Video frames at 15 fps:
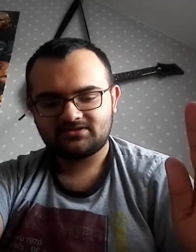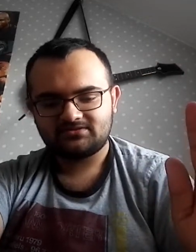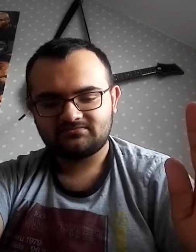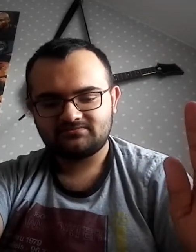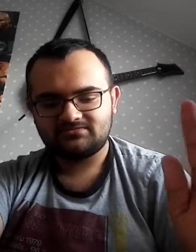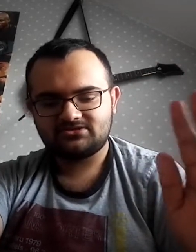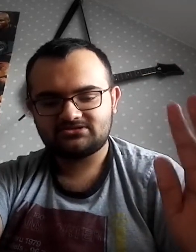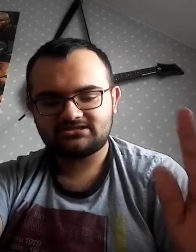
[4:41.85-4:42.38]

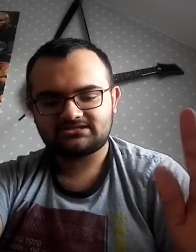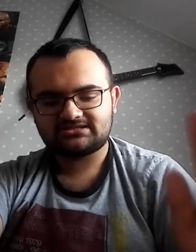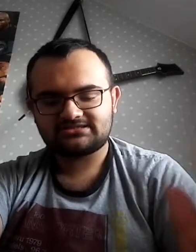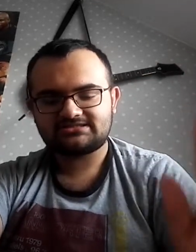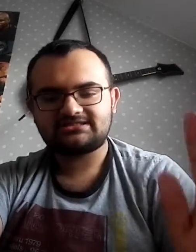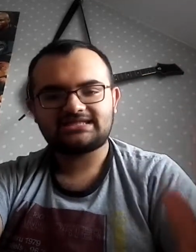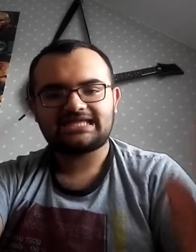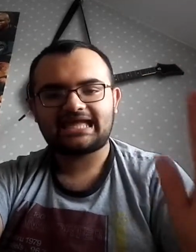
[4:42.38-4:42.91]
Music doesn't
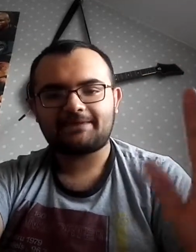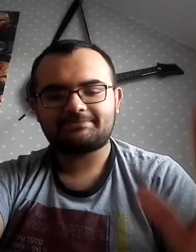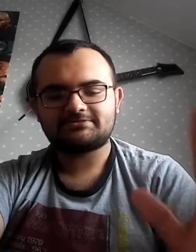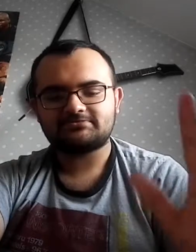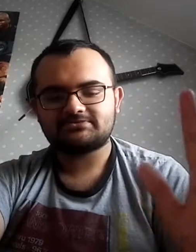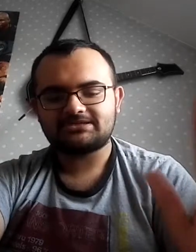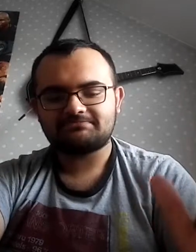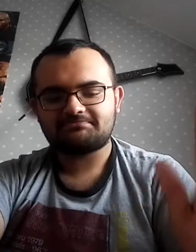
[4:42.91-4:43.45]
see the gaps
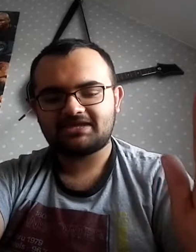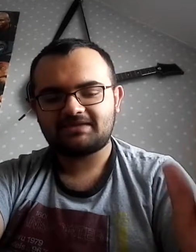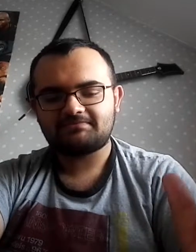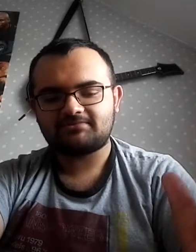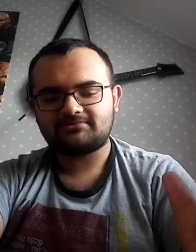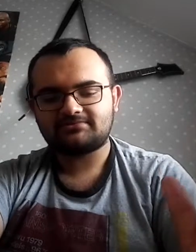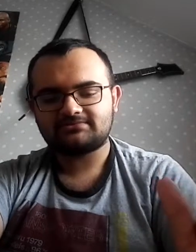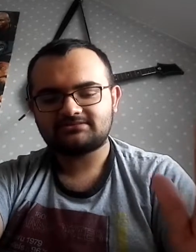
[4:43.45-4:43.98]
between
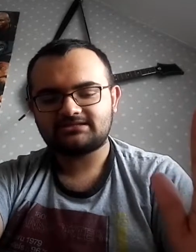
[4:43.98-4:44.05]
people.